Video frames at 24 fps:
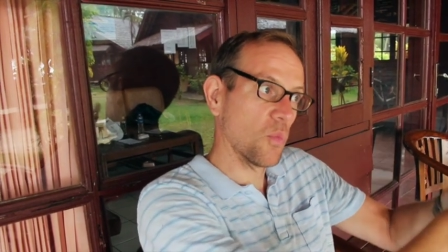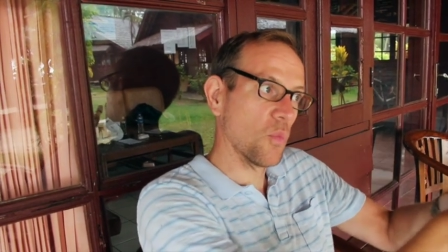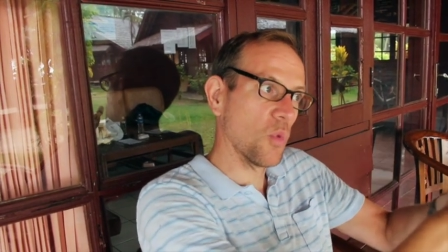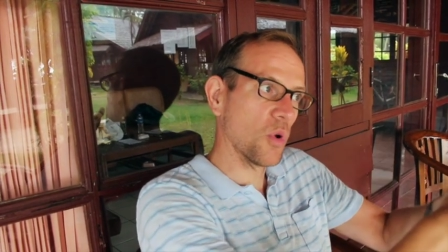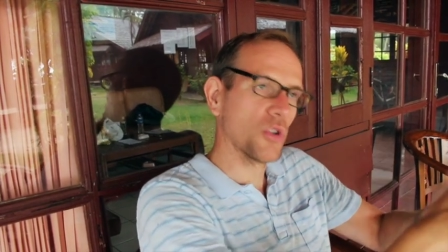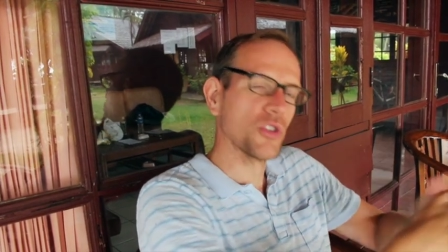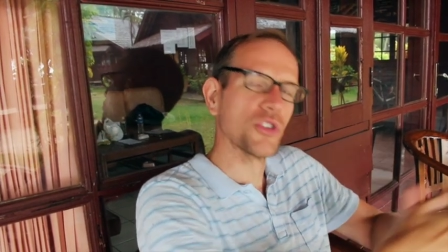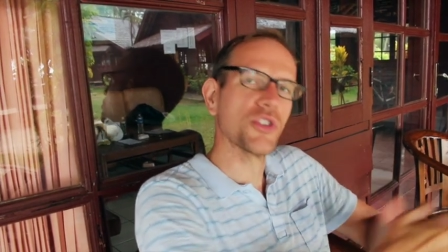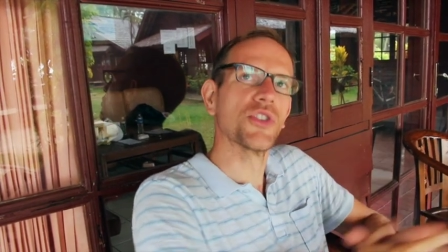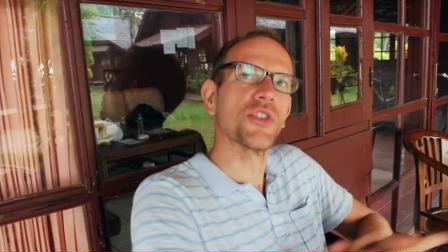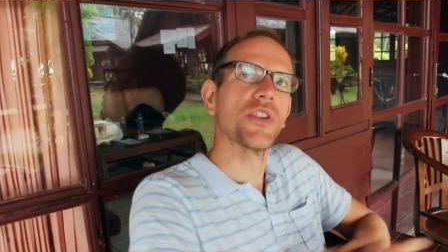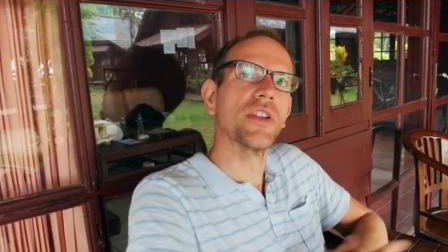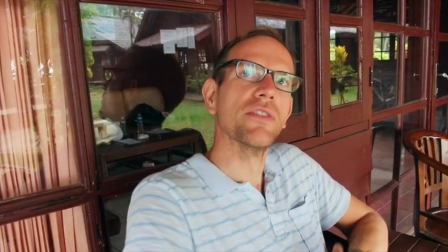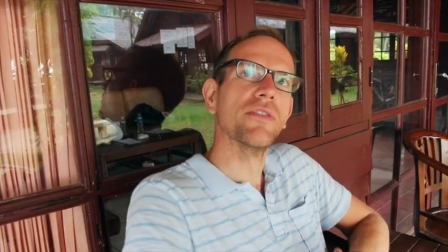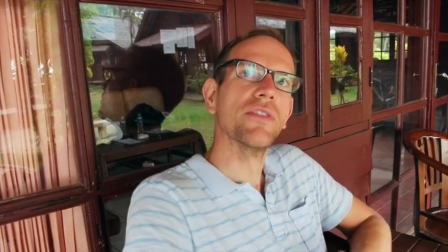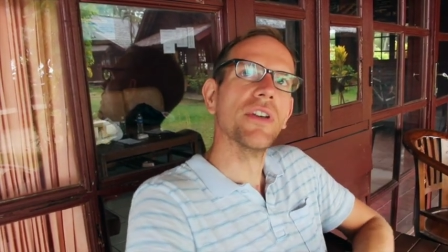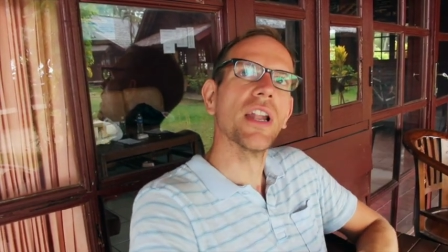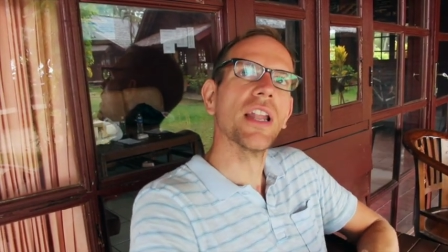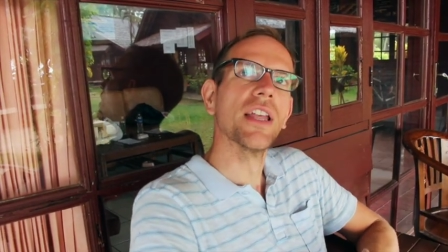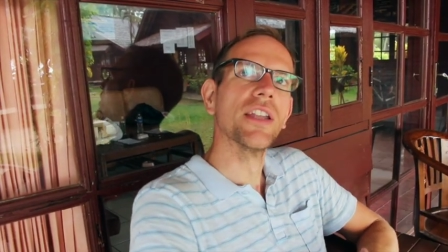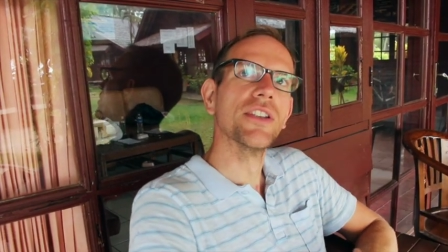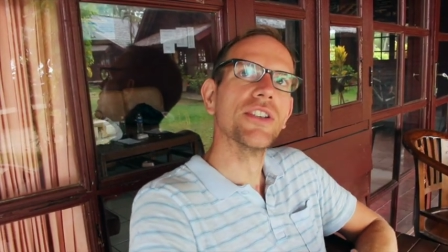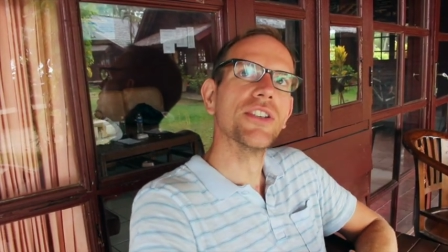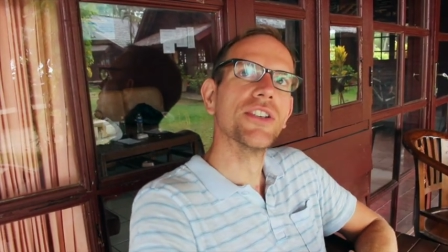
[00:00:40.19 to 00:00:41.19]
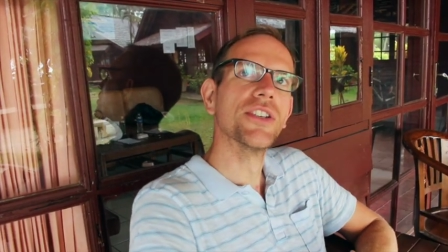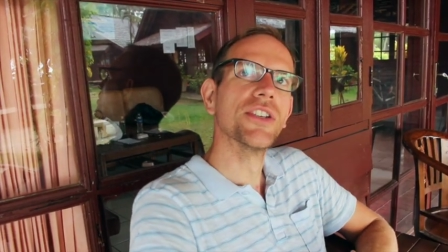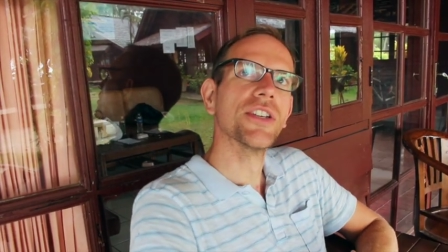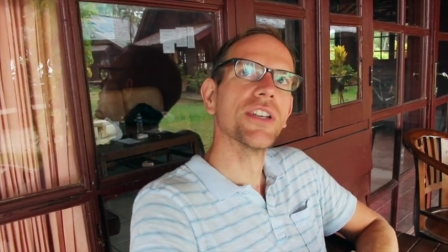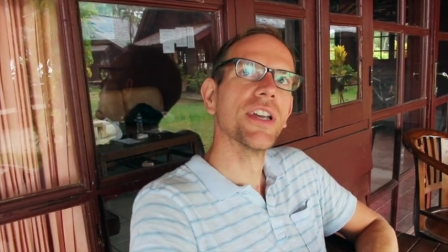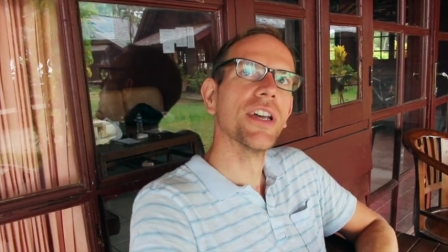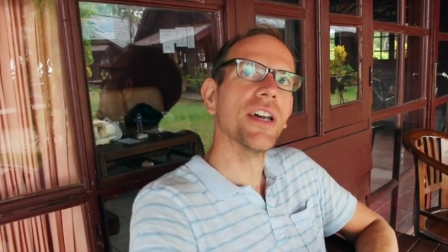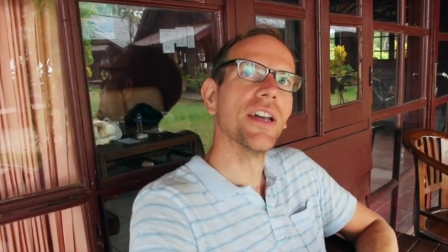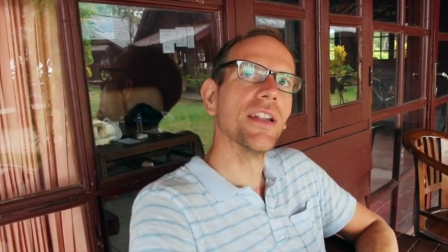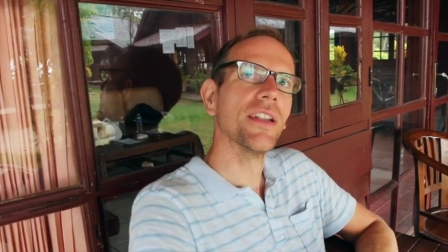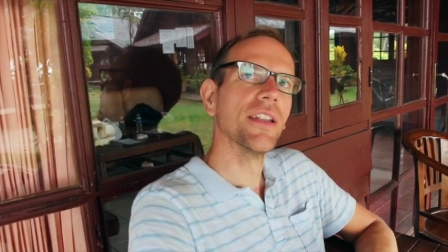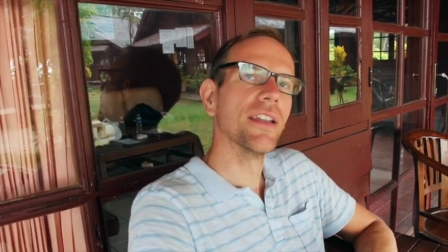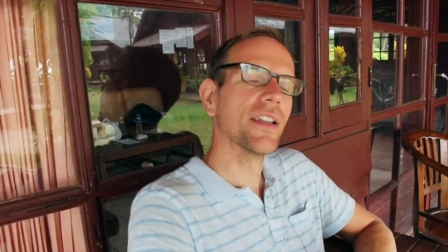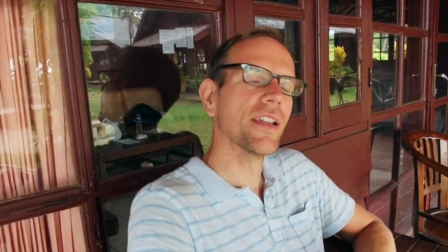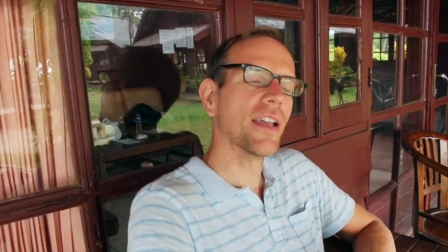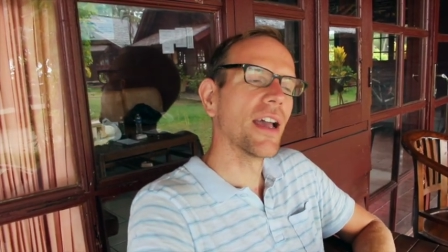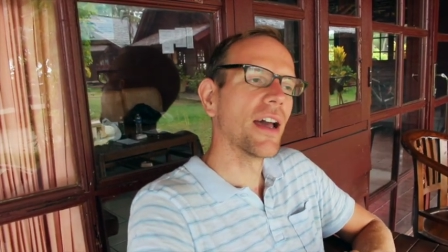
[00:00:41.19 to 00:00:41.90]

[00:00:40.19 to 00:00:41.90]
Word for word: one street village and you